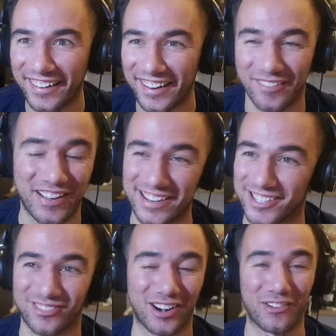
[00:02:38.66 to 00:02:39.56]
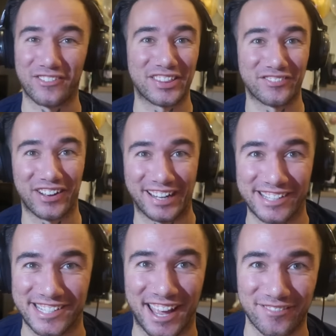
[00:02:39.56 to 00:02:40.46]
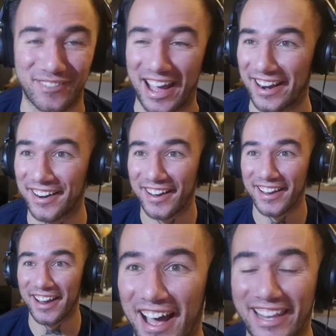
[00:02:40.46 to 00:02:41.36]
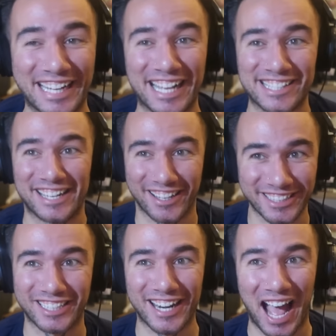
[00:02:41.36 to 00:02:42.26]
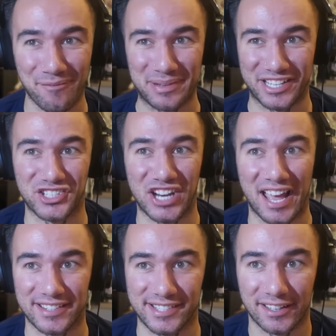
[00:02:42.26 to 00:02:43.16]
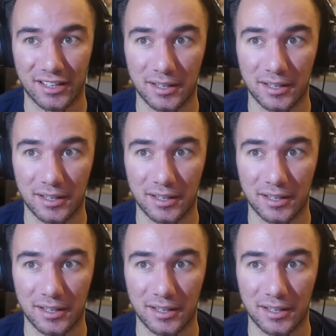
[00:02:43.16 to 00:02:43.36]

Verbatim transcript: Yeah, man. Just run away from the fucking shed, man. Like I said, nothing good happens in sheds.